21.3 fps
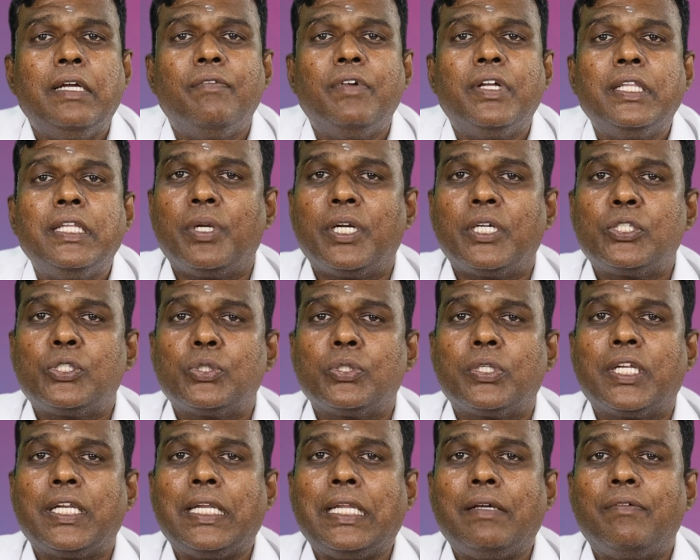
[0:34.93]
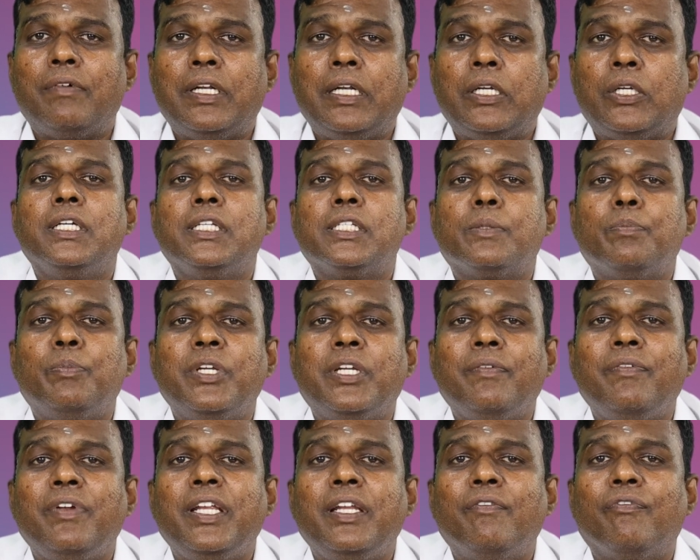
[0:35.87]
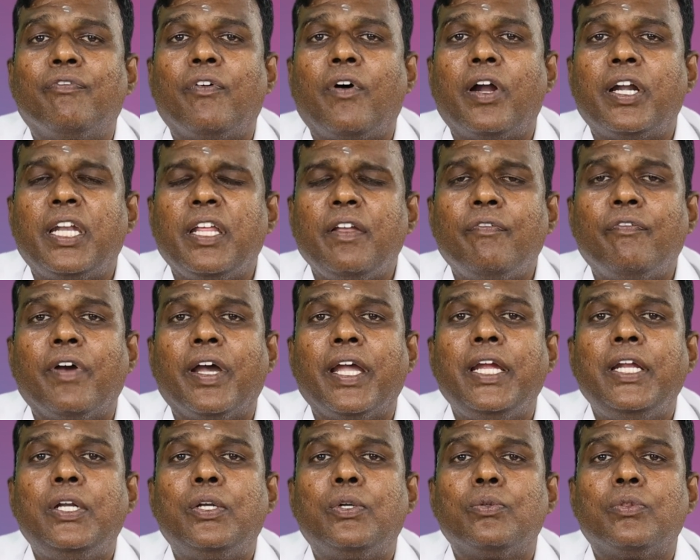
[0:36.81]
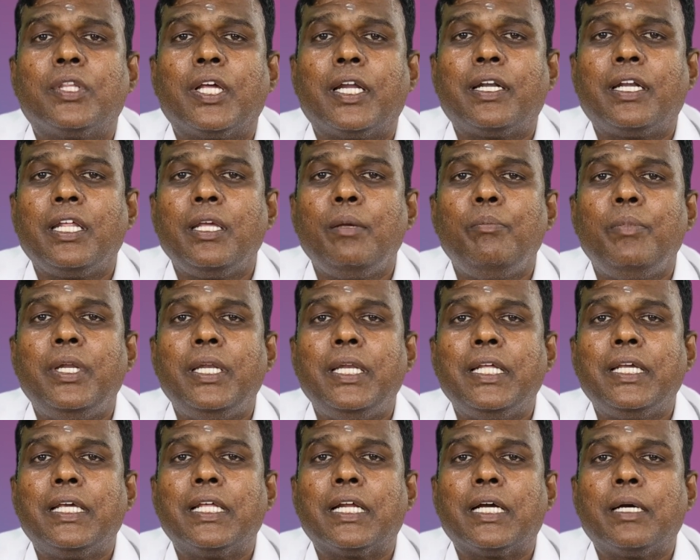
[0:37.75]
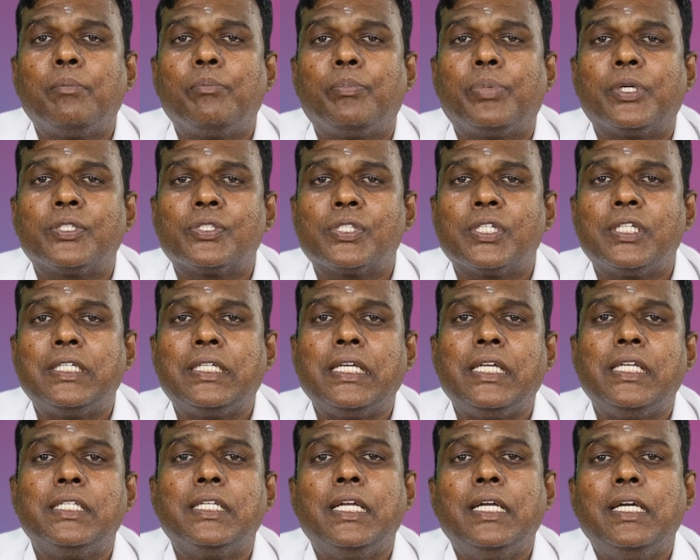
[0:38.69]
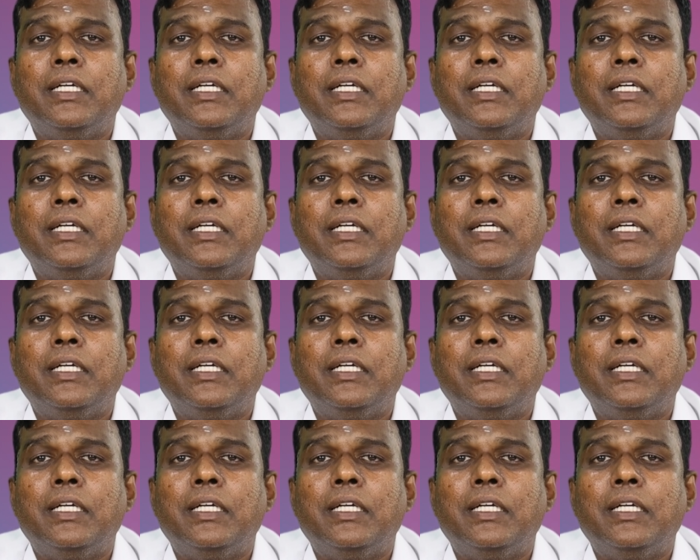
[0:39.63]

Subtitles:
When blood sugar level is between 45 to 30 milligram percentage,